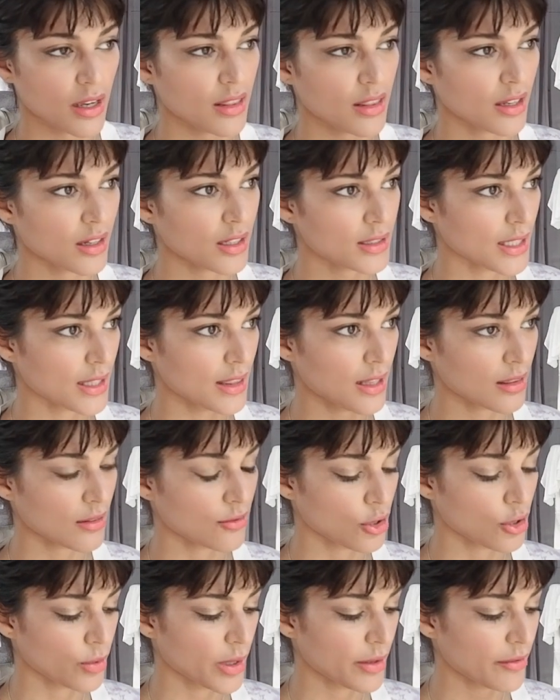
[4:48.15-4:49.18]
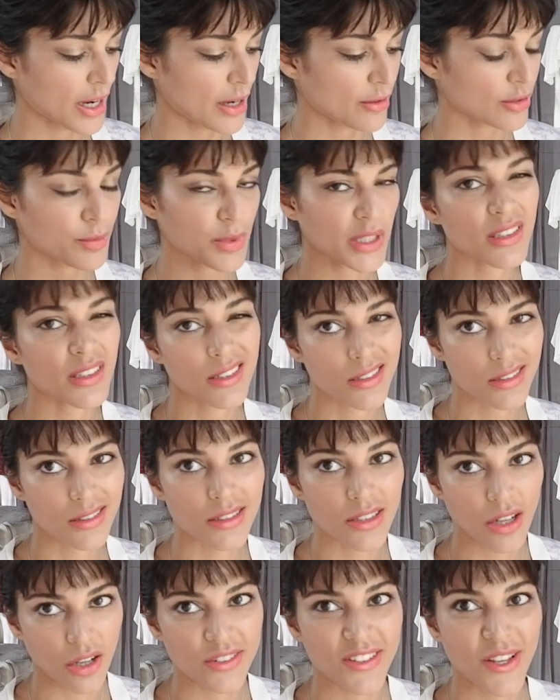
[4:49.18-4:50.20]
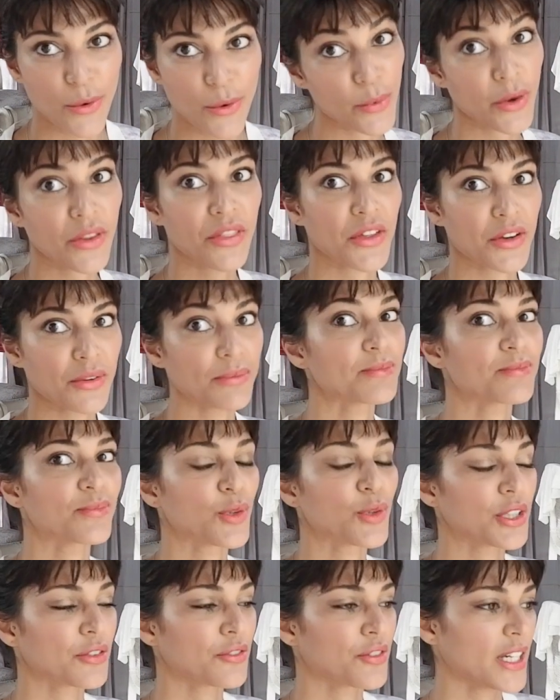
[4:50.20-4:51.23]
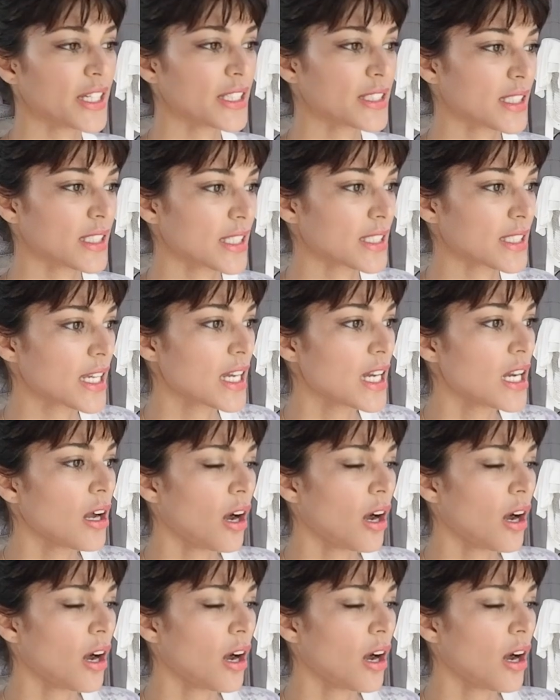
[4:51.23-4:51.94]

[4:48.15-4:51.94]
I think I said that the wrong way around, but y'all know what the phrase is.